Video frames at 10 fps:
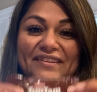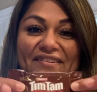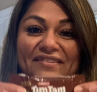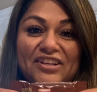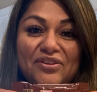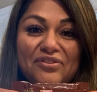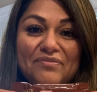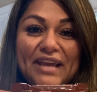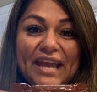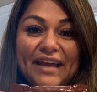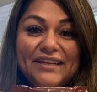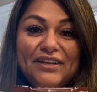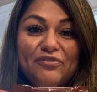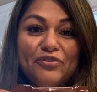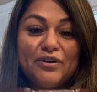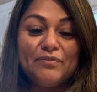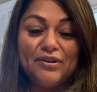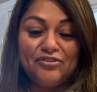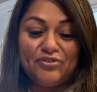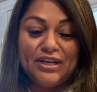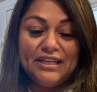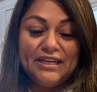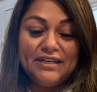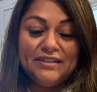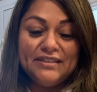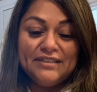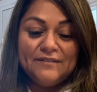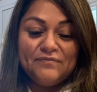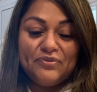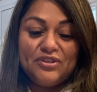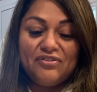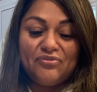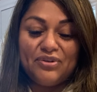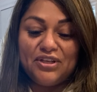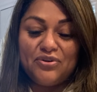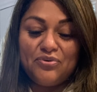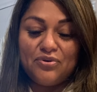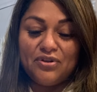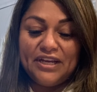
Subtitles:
They send you some candy from Australia, which is really cool.